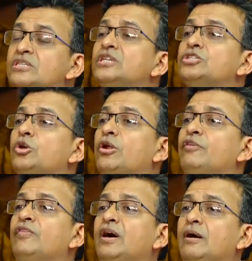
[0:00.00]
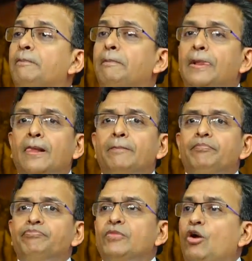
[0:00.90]
this is a story of
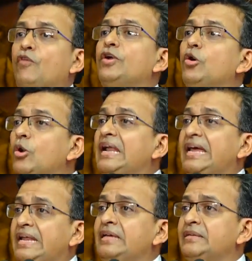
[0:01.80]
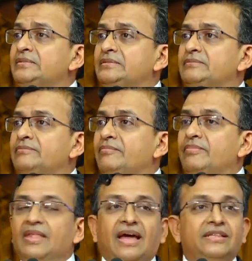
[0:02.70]
an old lady,
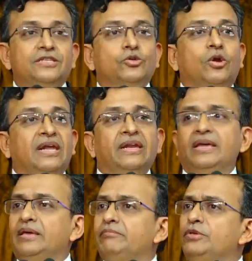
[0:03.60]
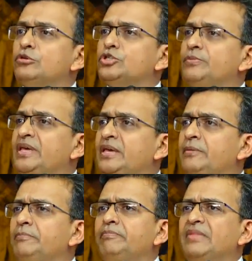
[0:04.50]
and this old lady used to
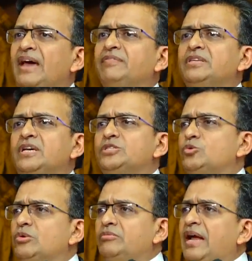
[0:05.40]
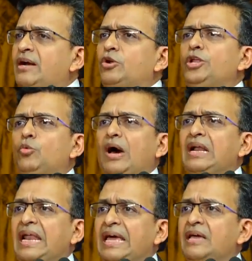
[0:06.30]
be had only
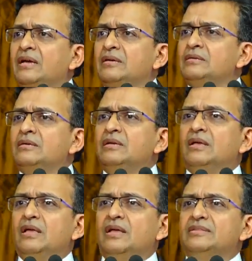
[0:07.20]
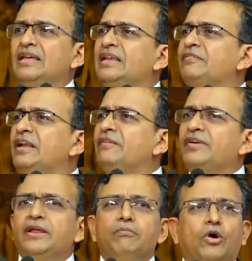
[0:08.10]
one leg. They lived in a
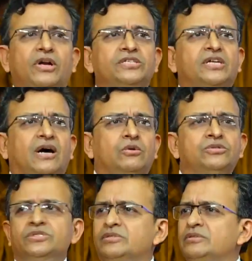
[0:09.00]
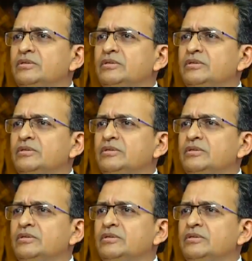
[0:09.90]
very modest house,